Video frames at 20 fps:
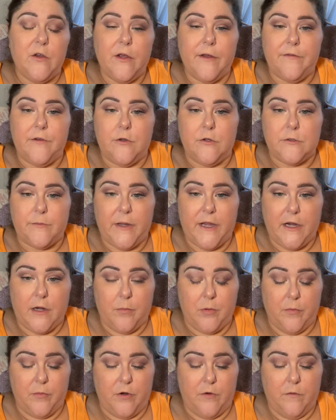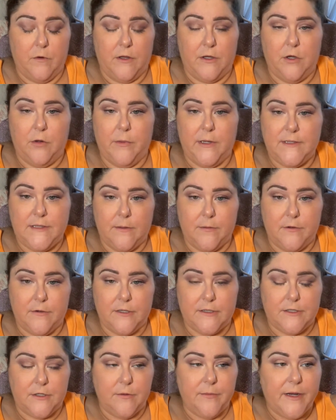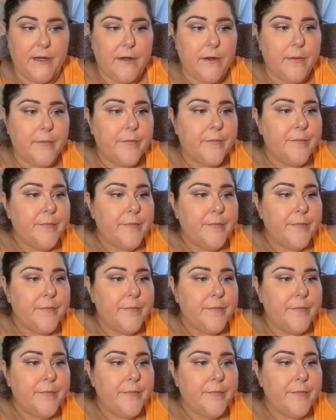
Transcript: you have to use makeup remover, and then you mess up the rest of your makeup.